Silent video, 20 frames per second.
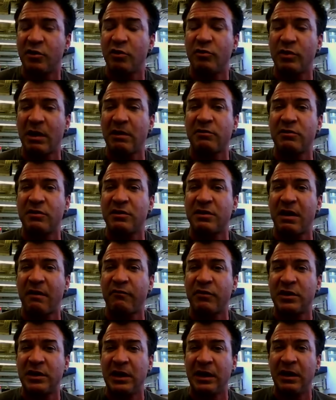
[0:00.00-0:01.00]
and
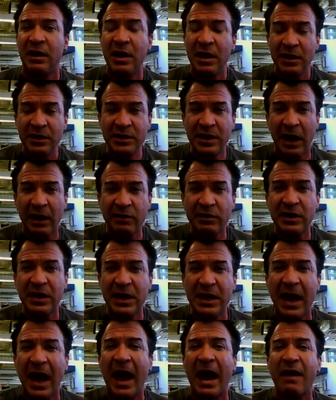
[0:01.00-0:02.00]
2017. Does
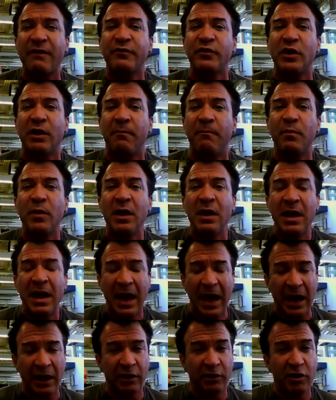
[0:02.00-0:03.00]
he have them?
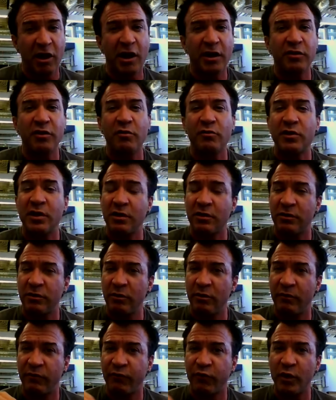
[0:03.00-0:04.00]
And a lot of those
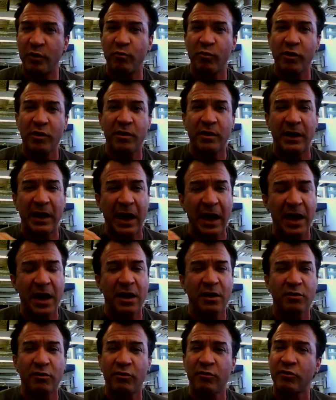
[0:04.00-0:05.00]
include footwork,
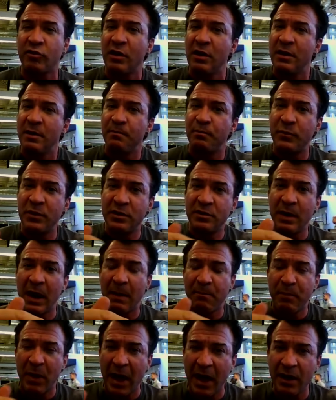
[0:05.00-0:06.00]
angles,
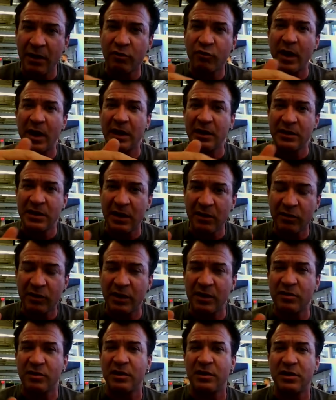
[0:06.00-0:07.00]
uh, penetrating
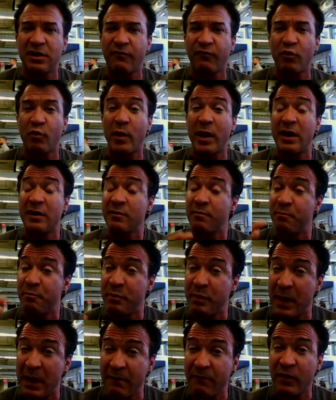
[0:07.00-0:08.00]
distance in different ways,
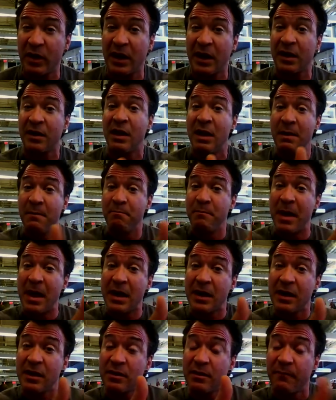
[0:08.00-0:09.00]
pivoting,
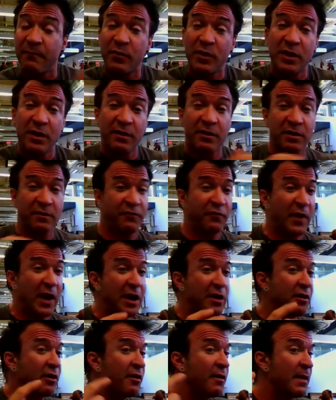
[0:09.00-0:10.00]
making the, the
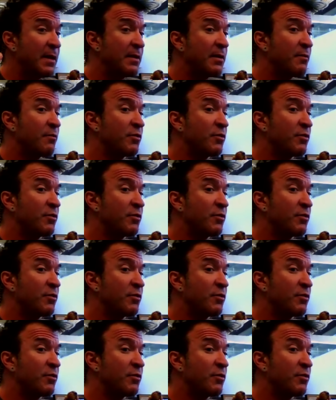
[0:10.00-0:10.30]
fighter